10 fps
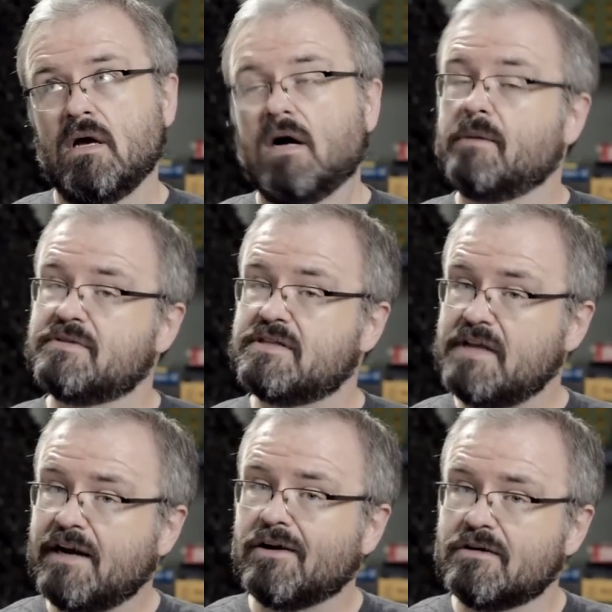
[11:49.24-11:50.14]

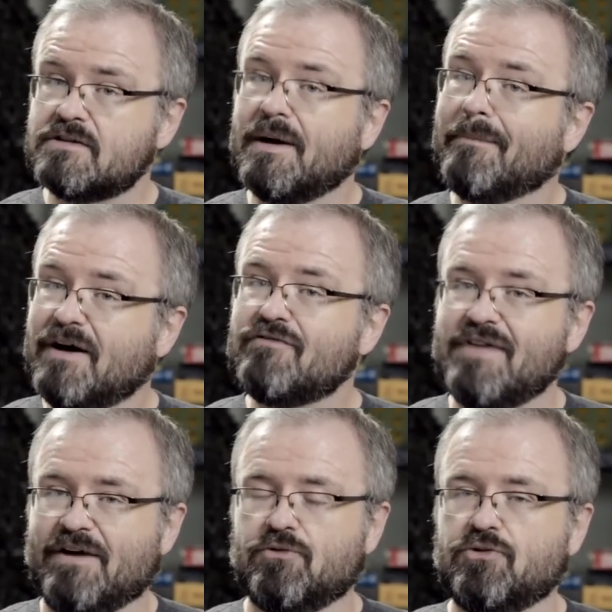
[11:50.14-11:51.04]
Upstairs, above
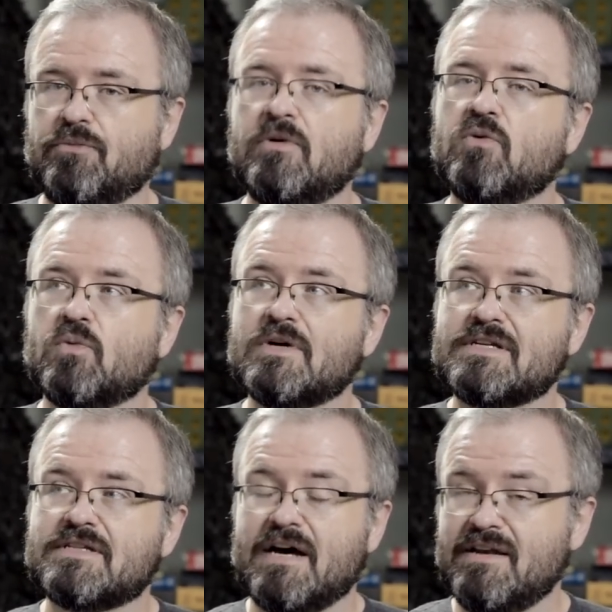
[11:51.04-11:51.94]
that room,
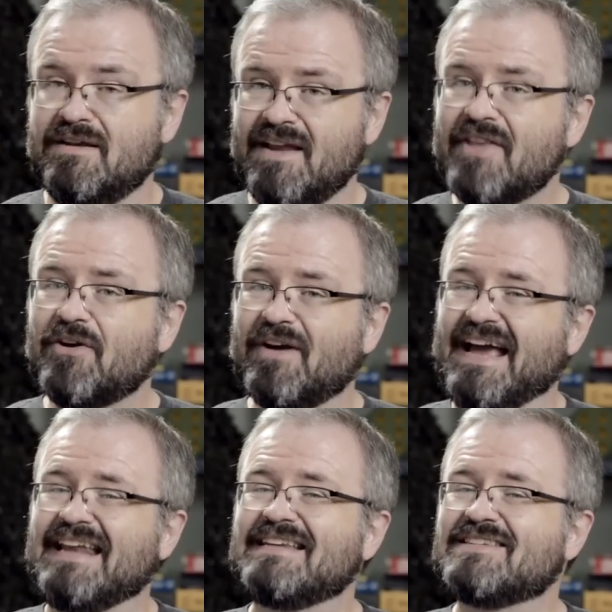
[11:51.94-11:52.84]
was another
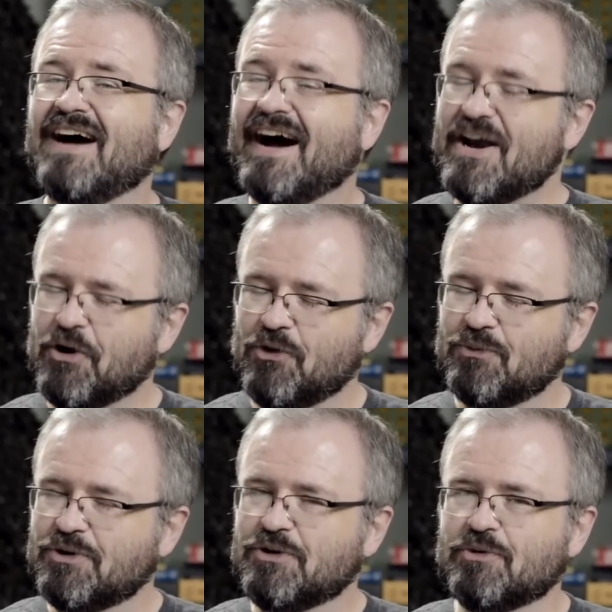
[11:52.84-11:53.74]
entire
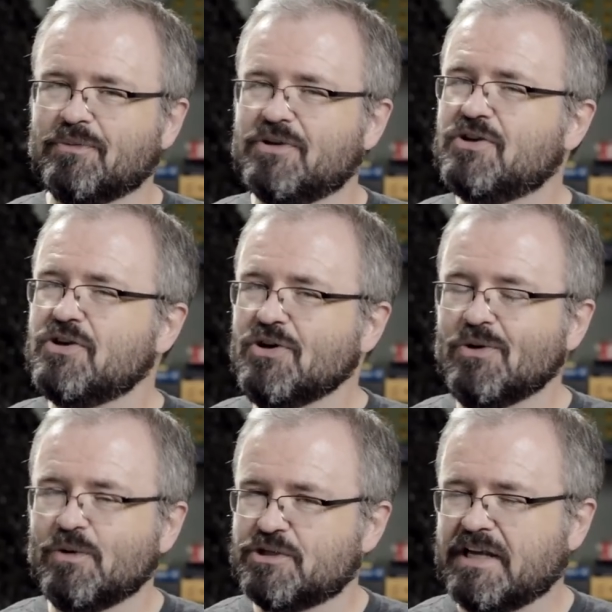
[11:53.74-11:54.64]
room,
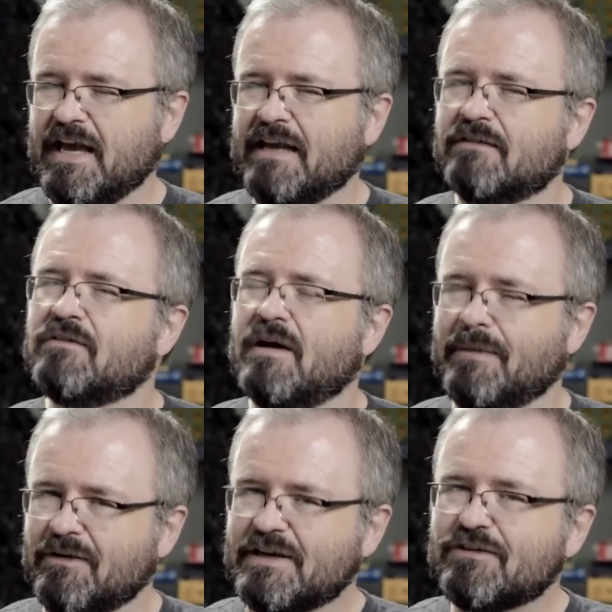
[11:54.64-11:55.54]
huge, again,
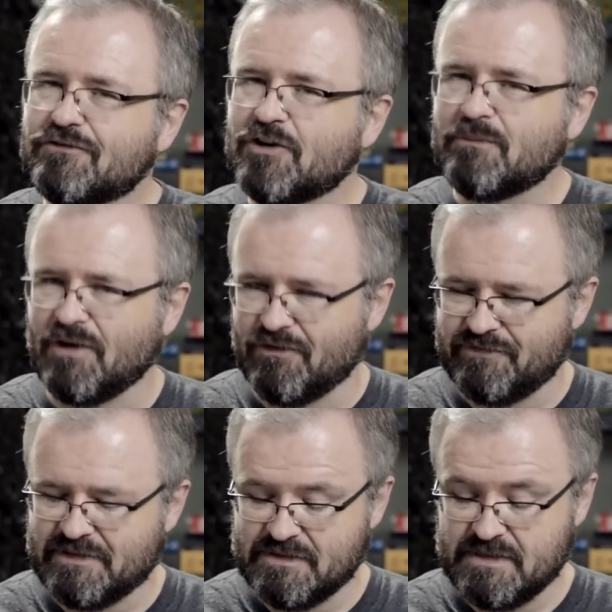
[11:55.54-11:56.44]
American football
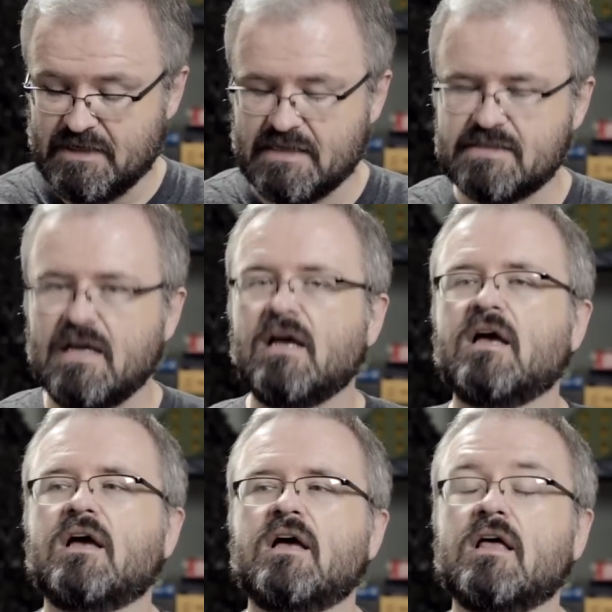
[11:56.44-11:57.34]
field size,
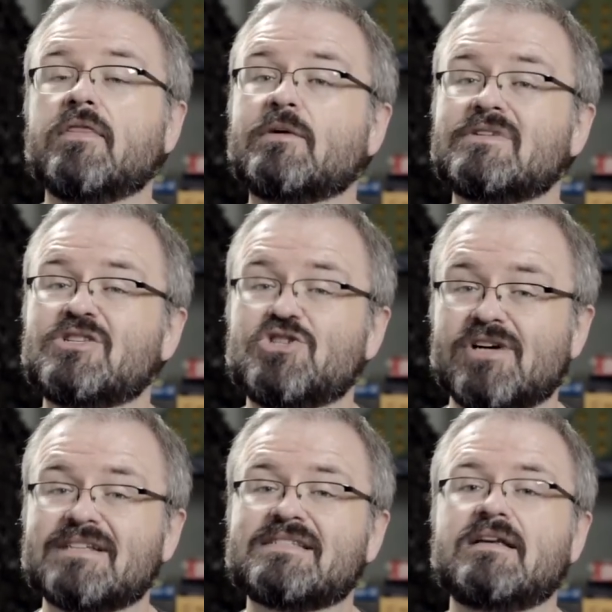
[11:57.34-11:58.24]
that was
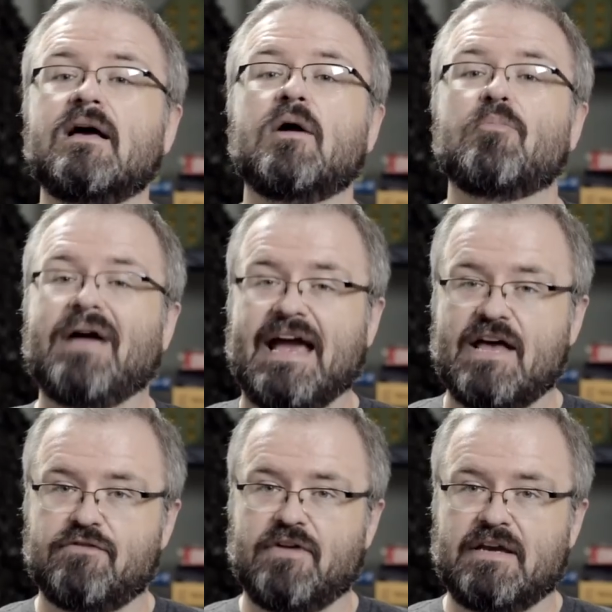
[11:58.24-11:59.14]
just
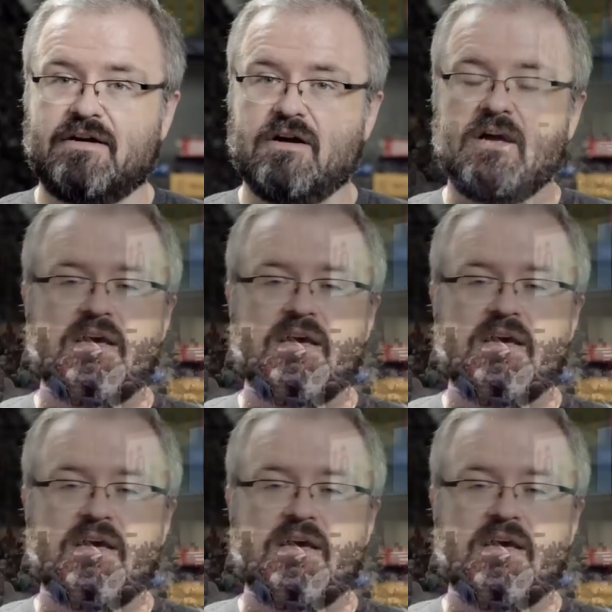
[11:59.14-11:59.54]
Pathfinder,